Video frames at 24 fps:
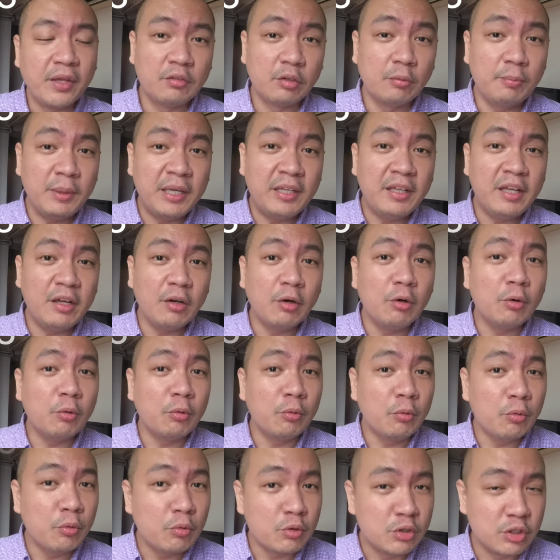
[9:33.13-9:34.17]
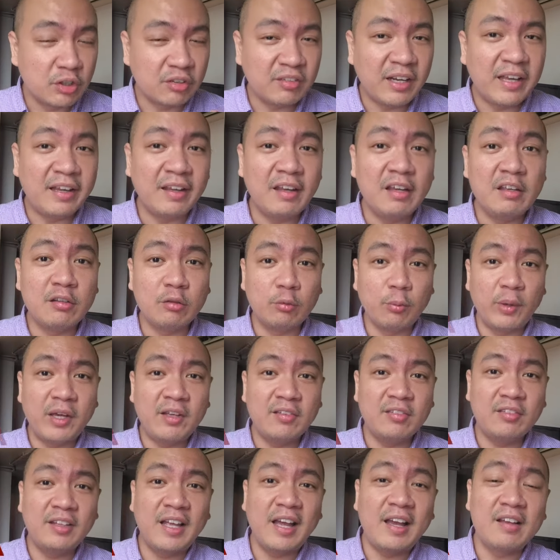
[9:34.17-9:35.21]
So BDO, just like
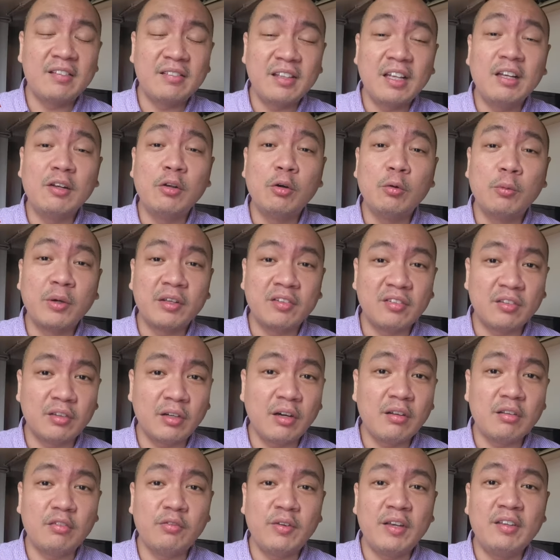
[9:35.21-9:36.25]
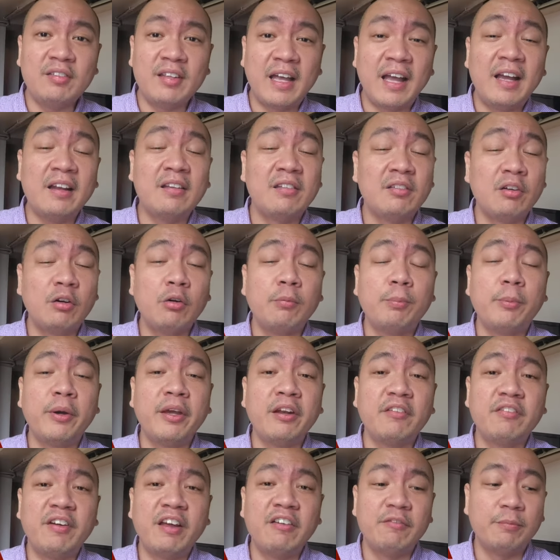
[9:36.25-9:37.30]
Eastwest, has the lowest trust fees at
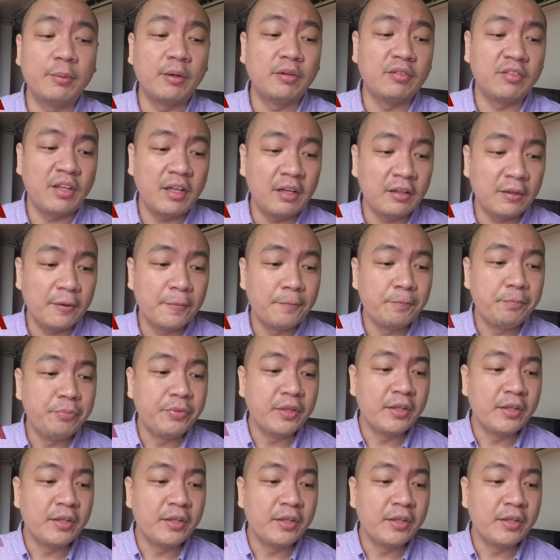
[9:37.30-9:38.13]
0.5%.